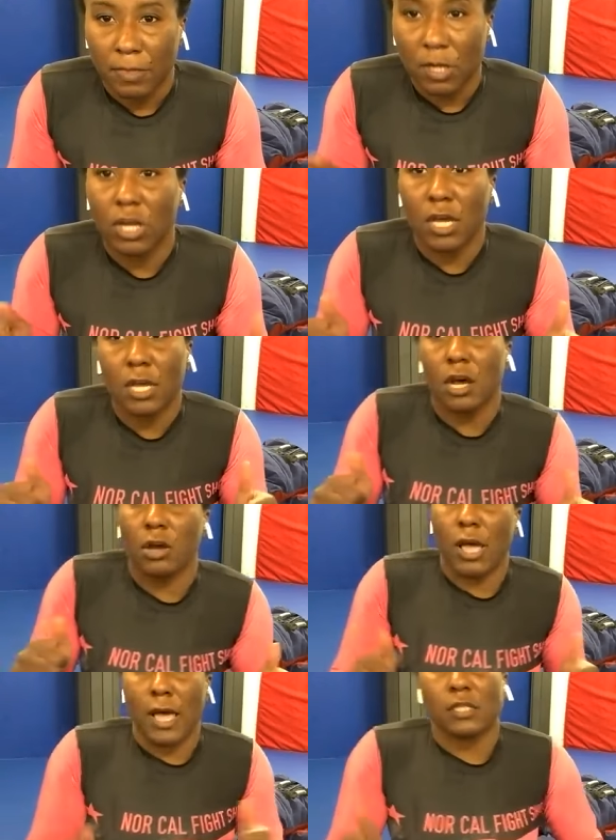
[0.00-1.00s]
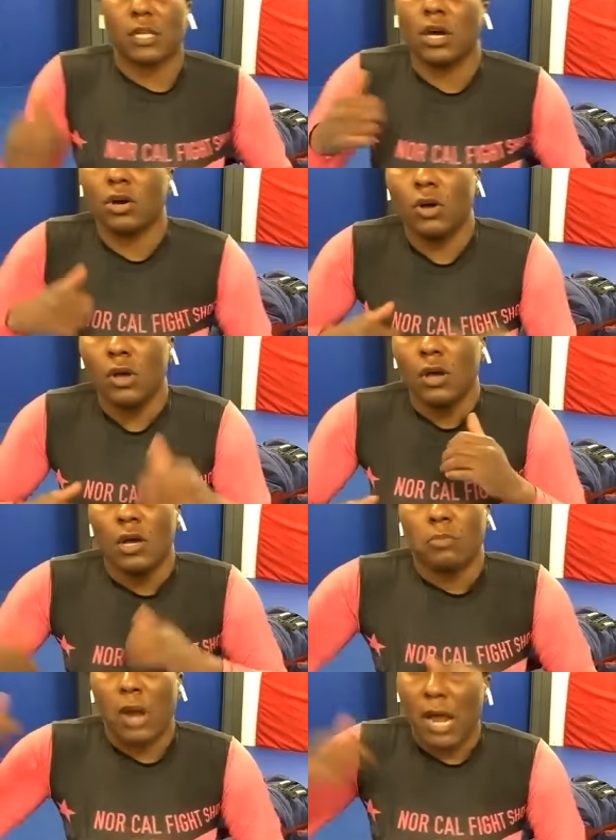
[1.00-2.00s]
You're good? Okay, so
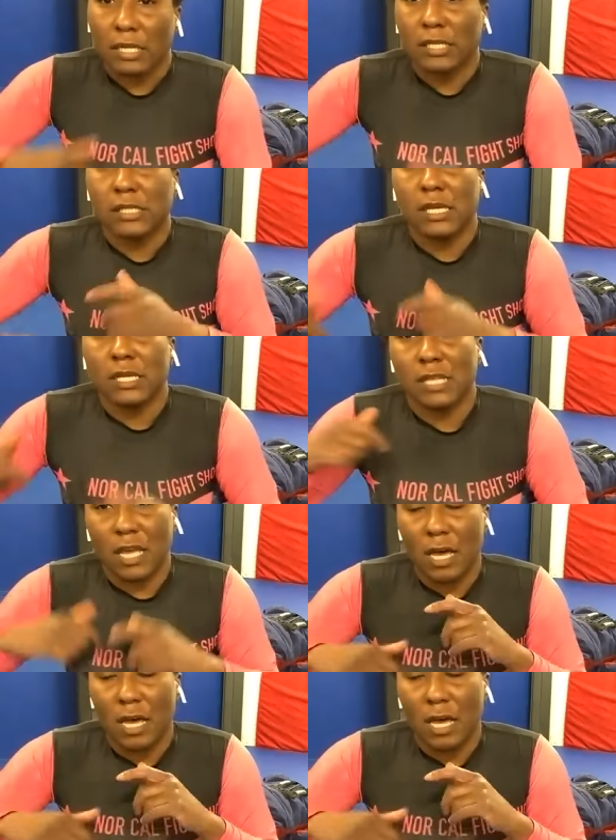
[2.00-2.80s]
practice this.